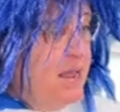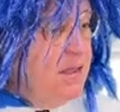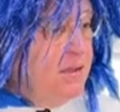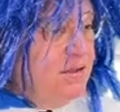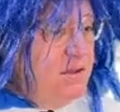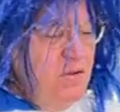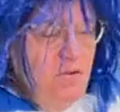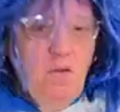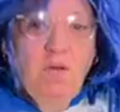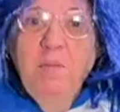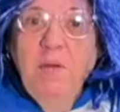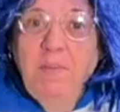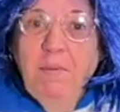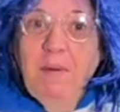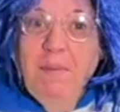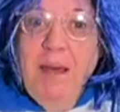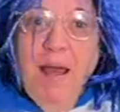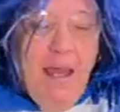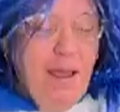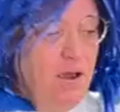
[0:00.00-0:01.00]
You remember
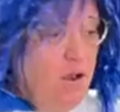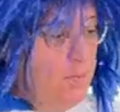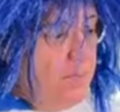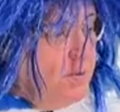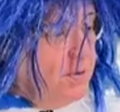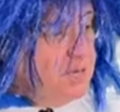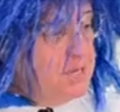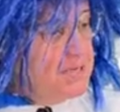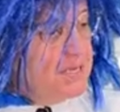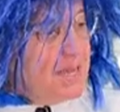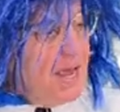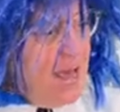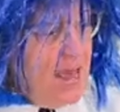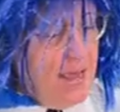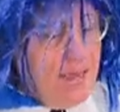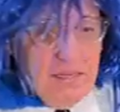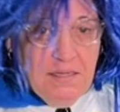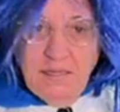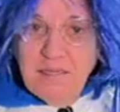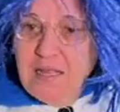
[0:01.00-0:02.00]
my helpers,
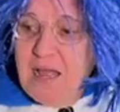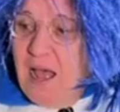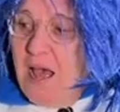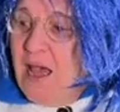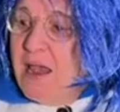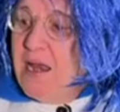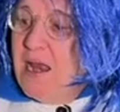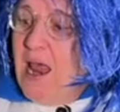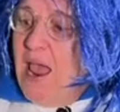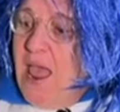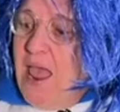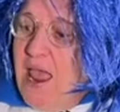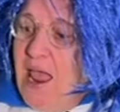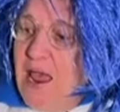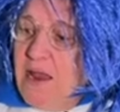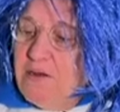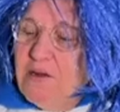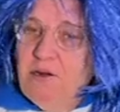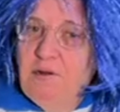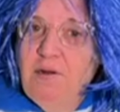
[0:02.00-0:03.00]
Einstein
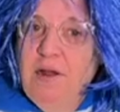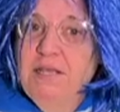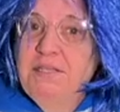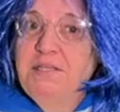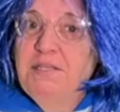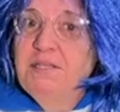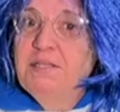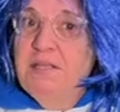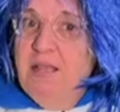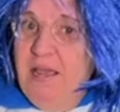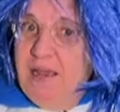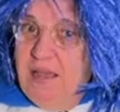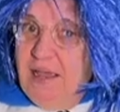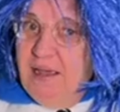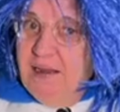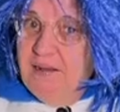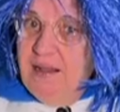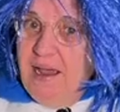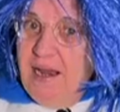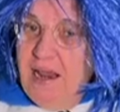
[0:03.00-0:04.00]
and Crazy
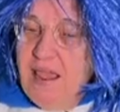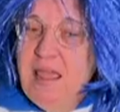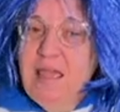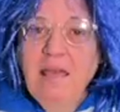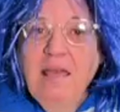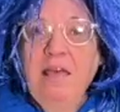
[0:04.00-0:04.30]
Snakehead Lady.